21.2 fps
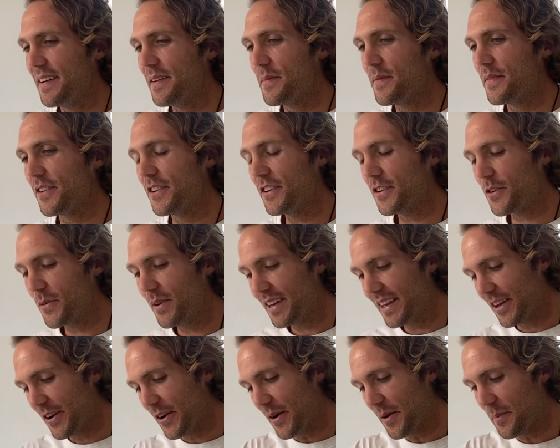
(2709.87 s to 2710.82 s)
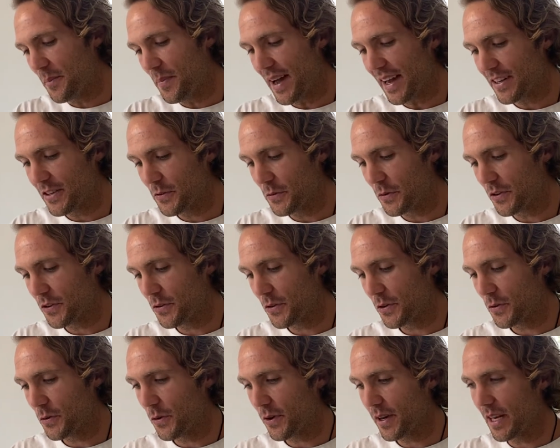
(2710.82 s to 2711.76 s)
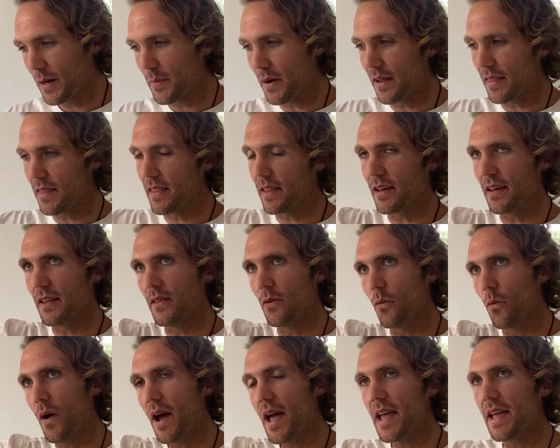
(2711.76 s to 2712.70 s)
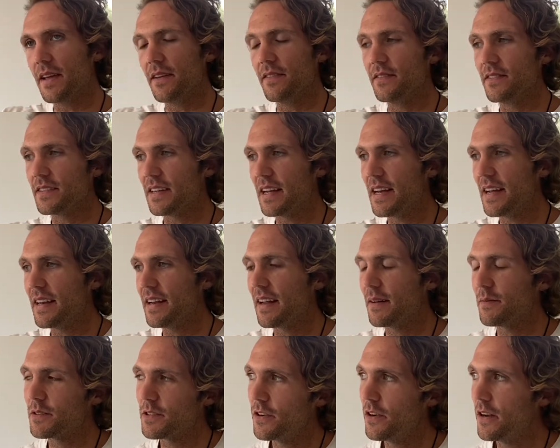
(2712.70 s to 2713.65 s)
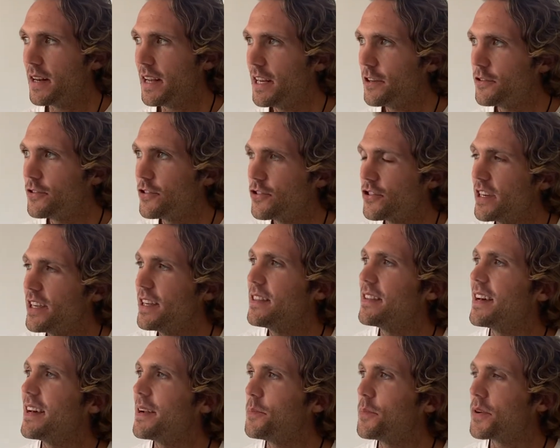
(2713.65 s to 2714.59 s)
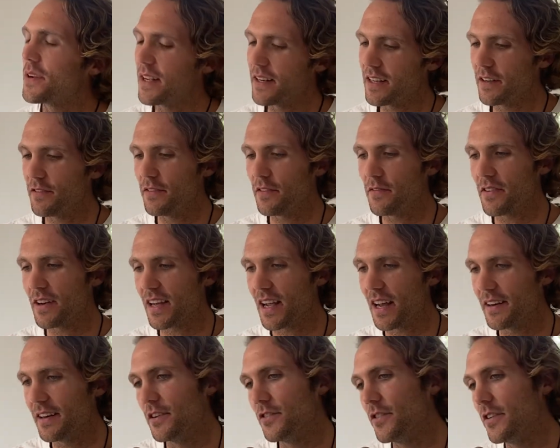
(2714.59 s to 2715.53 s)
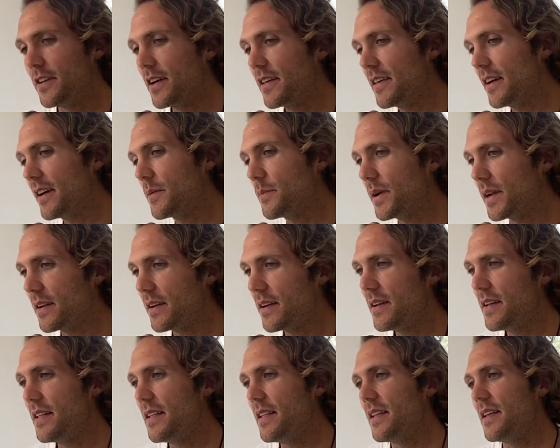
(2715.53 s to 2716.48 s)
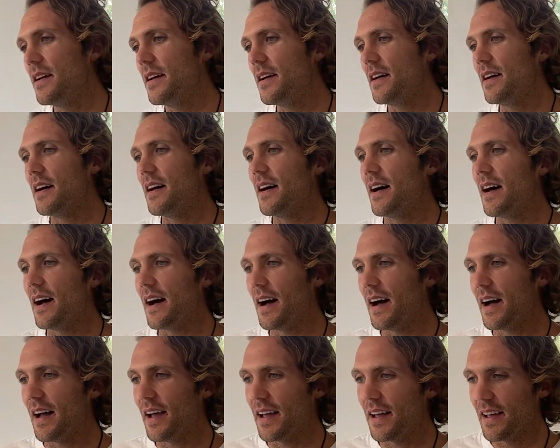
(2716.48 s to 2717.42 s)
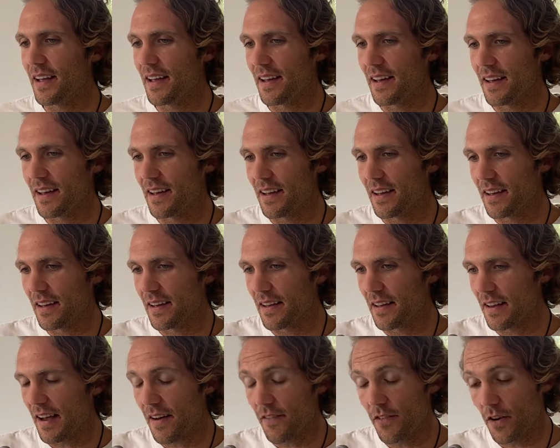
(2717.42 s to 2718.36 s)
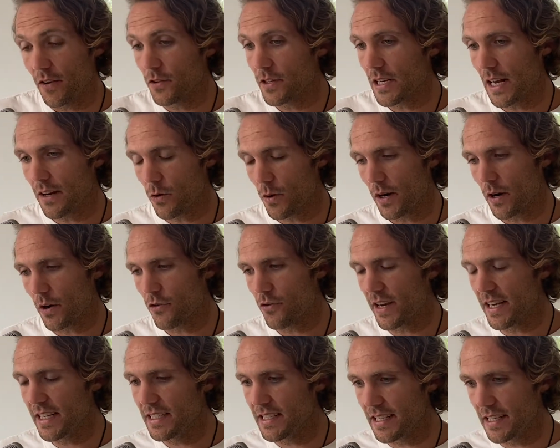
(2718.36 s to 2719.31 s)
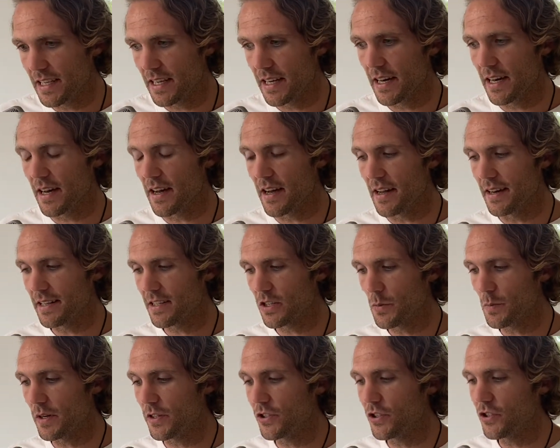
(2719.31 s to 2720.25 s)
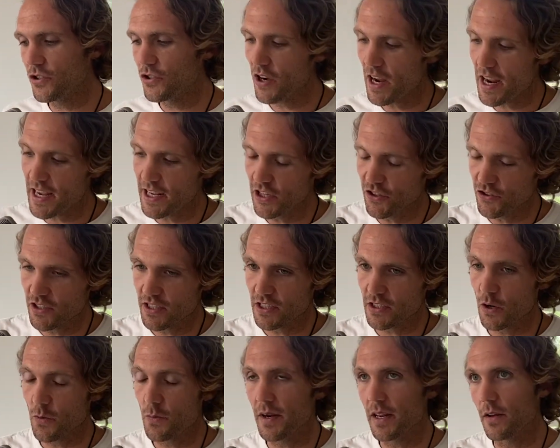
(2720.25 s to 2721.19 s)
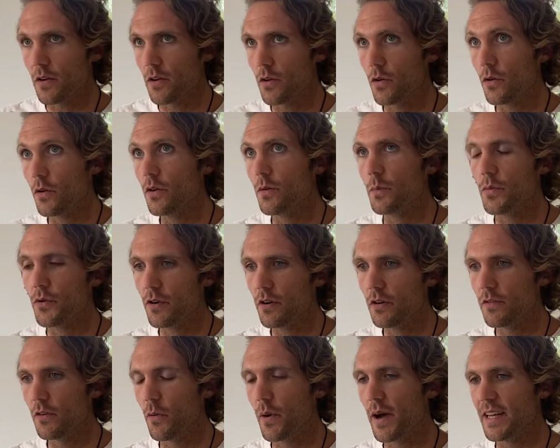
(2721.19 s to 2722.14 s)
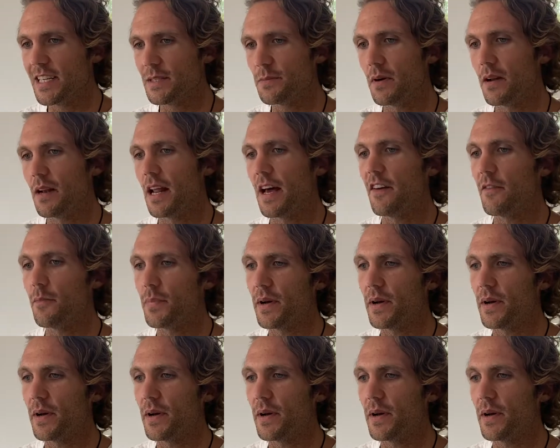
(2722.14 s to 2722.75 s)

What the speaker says: Just quickly going back to what you're talking about, the waves, and I'm so glad you shared that, because I definitely feel like I needed to hear that. But I have ever had quite a crazy year and so much change in so many good, beautiful ways in my life.